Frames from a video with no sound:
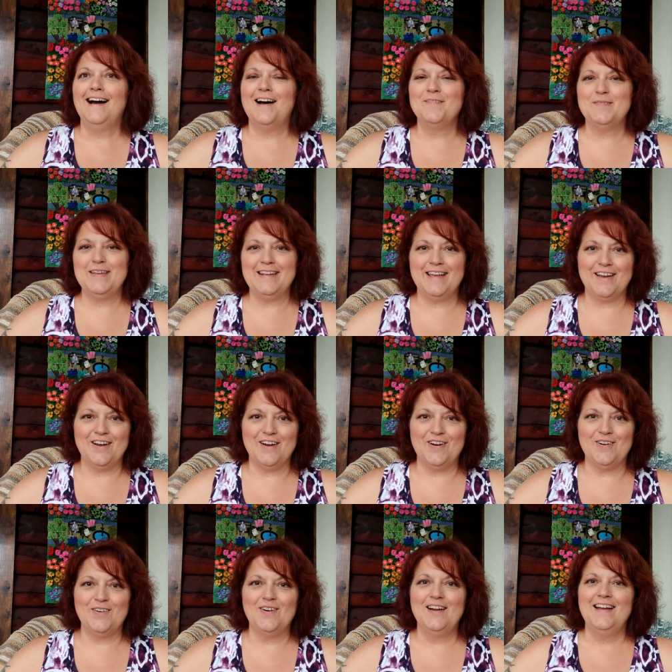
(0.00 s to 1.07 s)
I'm gonna
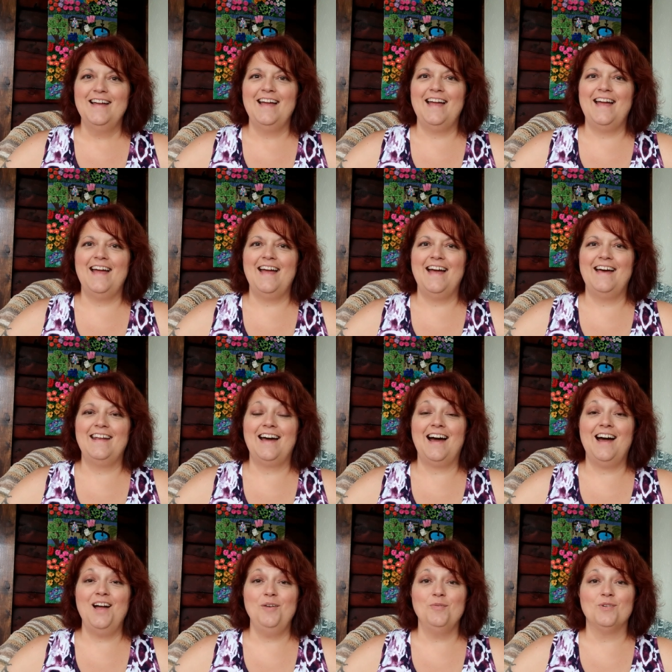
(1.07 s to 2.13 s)
go, and
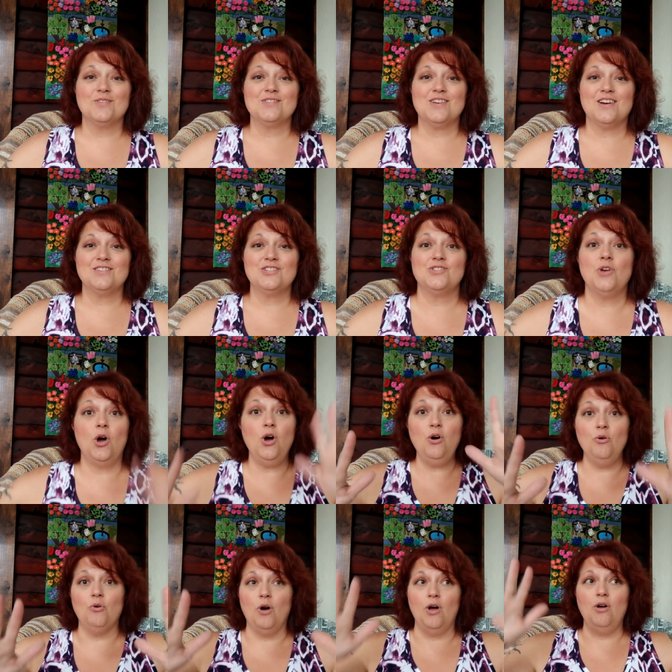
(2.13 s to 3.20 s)
I will talk to you soon.
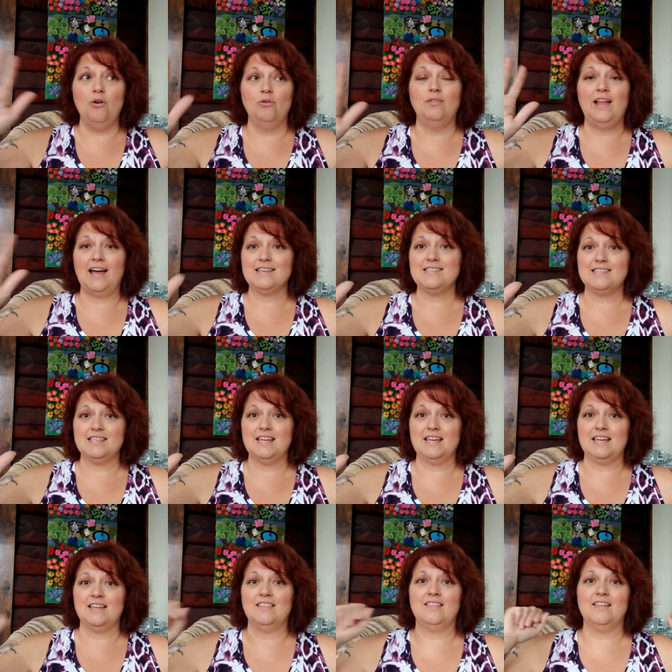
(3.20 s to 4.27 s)
Oh, oh, last
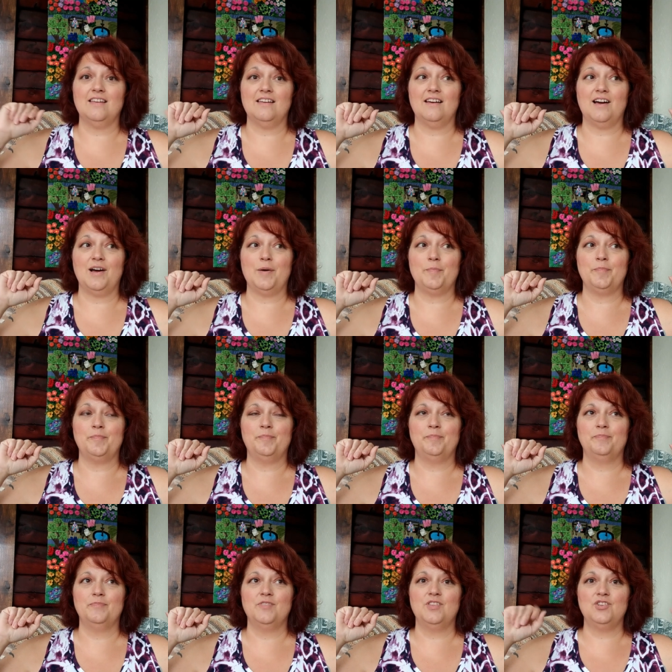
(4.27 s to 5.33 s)
thing, the um
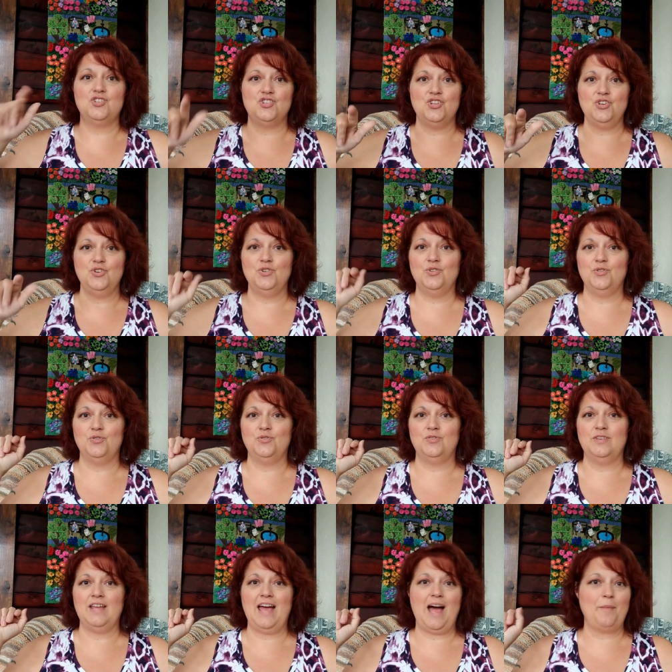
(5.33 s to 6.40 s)
the June
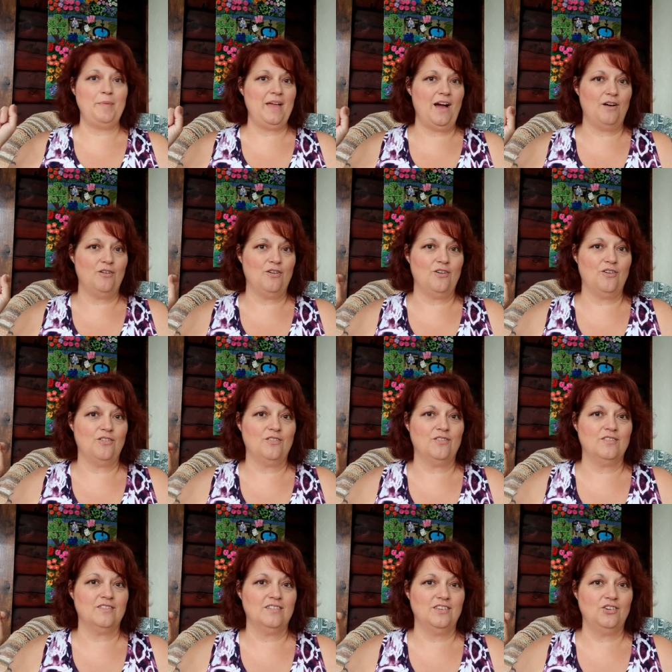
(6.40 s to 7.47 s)
happy hour
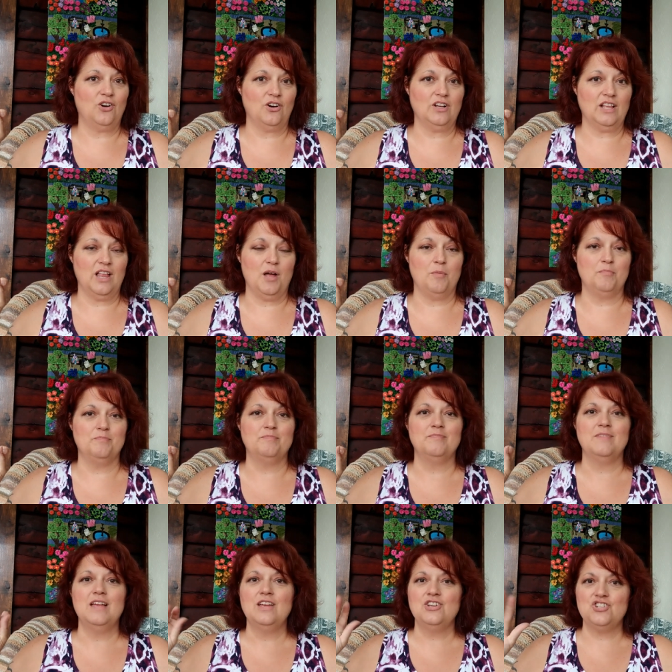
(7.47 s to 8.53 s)
yarn club
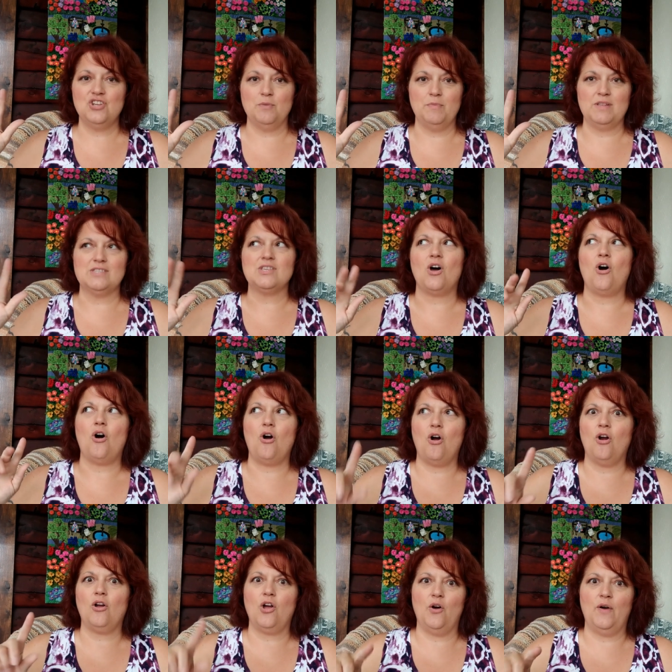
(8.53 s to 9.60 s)
shipments
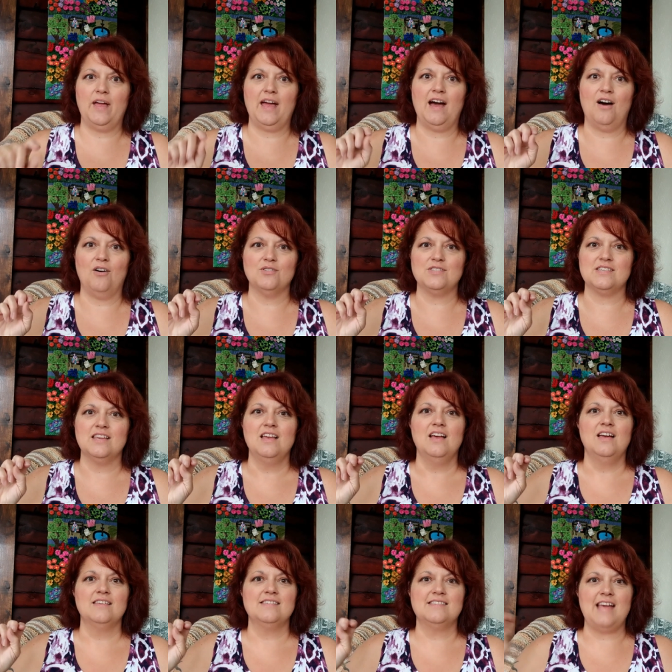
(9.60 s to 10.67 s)
are going out
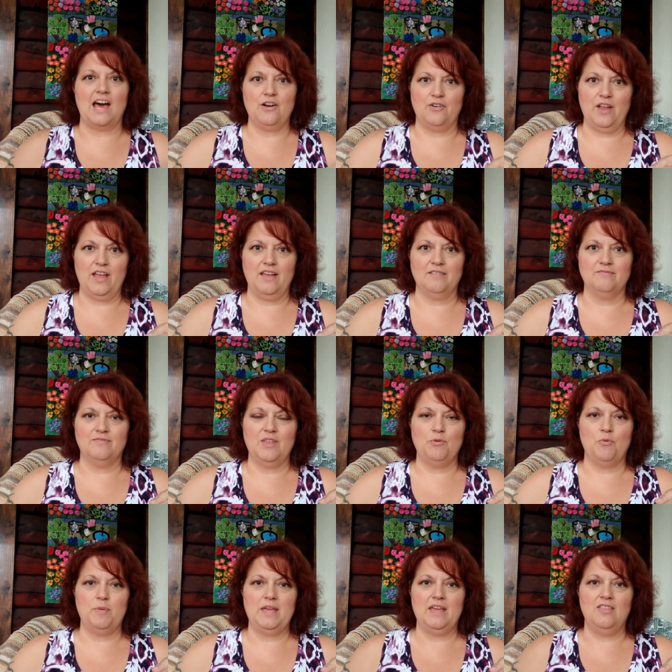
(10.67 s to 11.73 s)
Saturday. They will
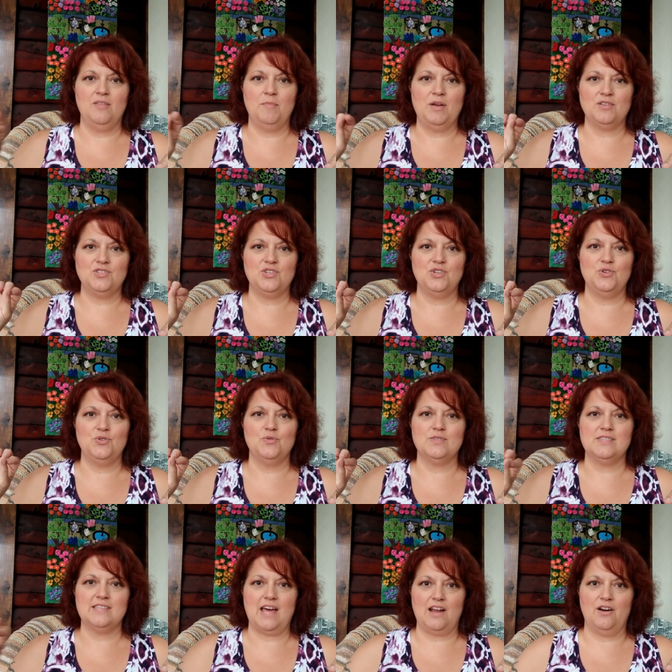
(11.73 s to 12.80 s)
be in the mail to you
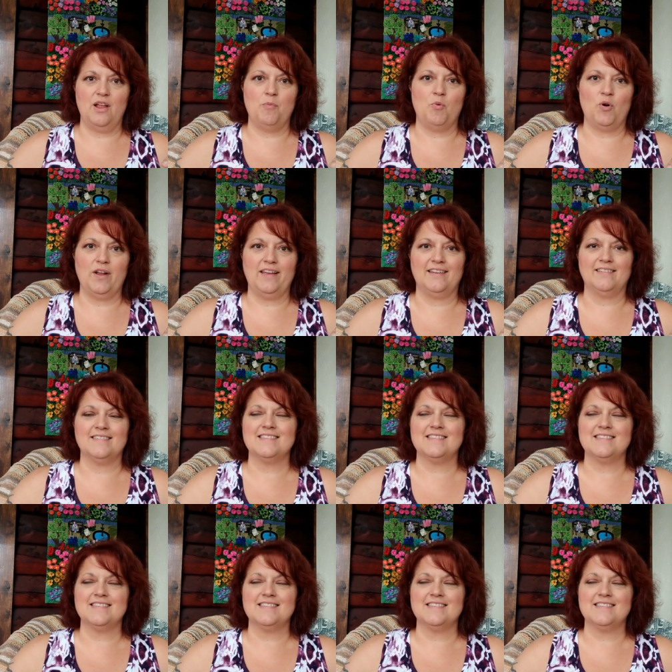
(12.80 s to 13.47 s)
Saturday morning.